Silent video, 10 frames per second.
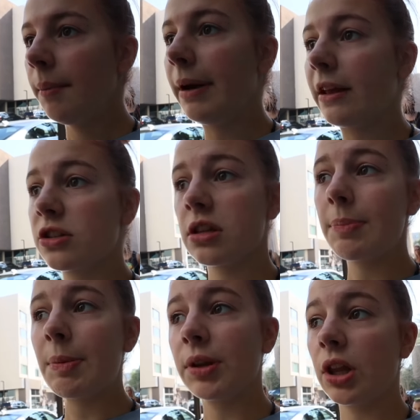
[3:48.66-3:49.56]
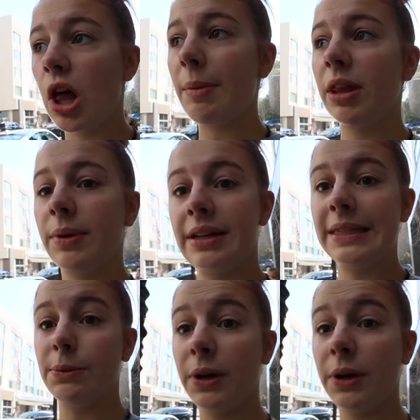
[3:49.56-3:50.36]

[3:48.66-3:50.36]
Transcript: But there's a lot of people in the lobby that we can see.